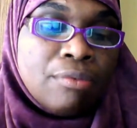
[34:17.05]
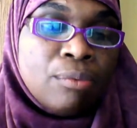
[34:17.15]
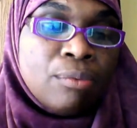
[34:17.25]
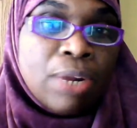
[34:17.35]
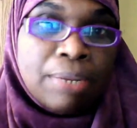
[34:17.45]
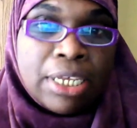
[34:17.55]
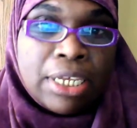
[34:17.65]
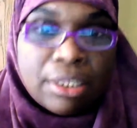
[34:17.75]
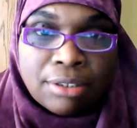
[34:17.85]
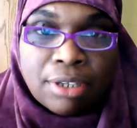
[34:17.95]
what it
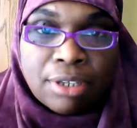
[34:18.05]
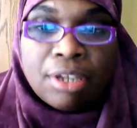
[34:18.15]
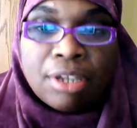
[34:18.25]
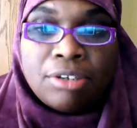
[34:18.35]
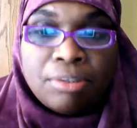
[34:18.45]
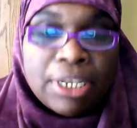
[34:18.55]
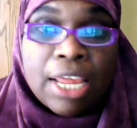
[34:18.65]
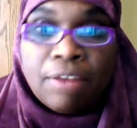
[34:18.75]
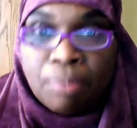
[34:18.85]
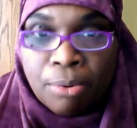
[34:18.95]
means to be
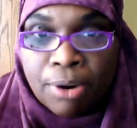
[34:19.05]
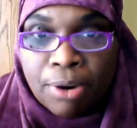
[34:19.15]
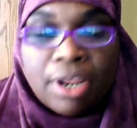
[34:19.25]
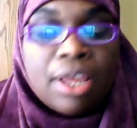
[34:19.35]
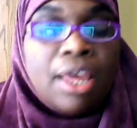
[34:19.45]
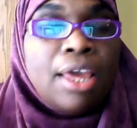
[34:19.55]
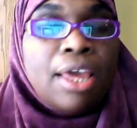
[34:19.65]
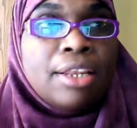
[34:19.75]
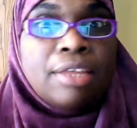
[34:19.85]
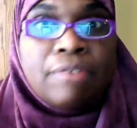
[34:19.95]
native born
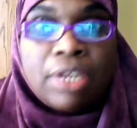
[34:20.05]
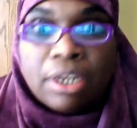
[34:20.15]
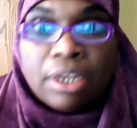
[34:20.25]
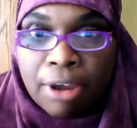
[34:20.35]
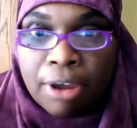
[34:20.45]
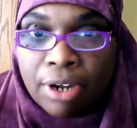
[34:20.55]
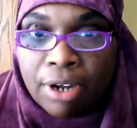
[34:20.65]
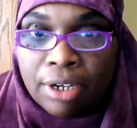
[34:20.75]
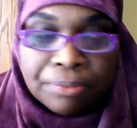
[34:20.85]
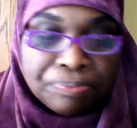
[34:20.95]
and living in America